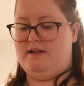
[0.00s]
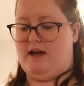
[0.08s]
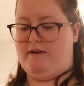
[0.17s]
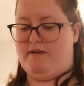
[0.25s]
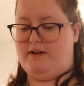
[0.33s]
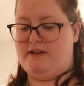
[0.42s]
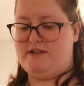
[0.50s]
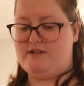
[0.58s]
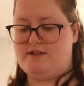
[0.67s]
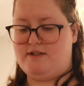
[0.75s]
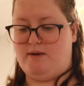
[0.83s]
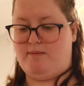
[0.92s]
I wrote in this
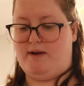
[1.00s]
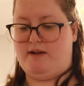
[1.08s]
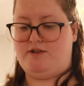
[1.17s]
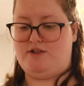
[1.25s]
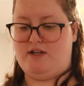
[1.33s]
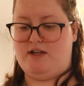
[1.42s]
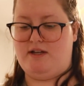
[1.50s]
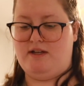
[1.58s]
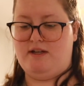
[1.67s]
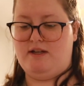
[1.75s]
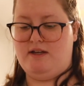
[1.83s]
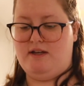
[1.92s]
so much.
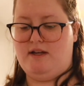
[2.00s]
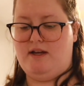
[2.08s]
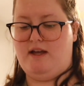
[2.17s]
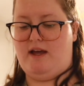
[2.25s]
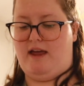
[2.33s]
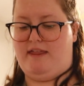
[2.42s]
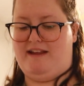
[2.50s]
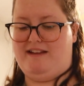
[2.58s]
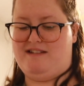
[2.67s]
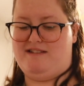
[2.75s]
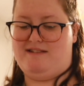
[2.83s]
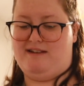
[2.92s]
I
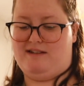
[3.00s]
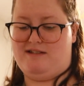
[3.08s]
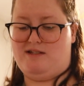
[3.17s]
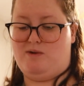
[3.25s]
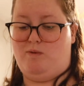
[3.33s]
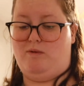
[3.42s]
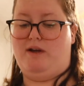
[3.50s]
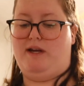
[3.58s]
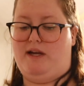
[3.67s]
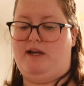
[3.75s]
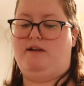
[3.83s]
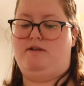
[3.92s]
think
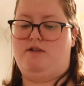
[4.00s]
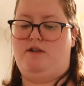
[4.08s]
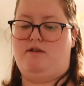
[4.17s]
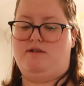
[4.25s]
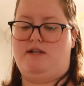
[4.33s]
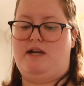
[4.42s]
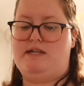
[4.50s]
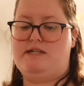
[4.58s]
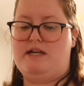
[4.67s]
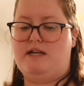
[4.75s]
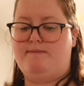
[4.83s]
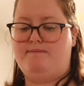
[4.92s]
620
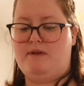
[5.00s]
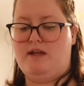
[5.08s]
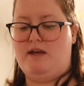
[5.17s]
2018,